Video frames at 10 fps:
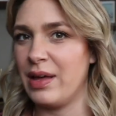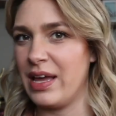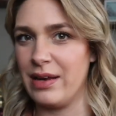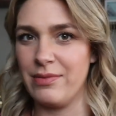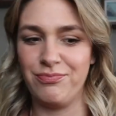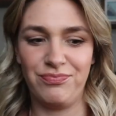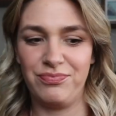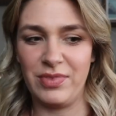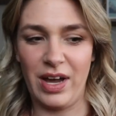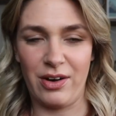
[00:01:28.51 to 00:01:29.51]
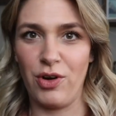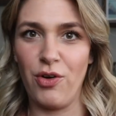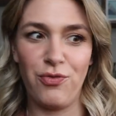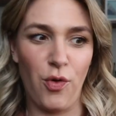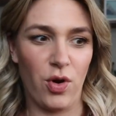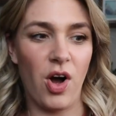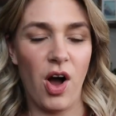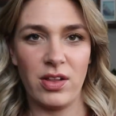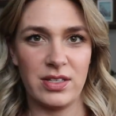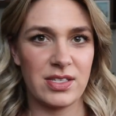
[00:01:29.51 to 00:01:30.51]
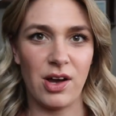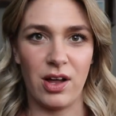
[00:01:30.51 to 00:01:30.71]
in I don't know, Fort Collins,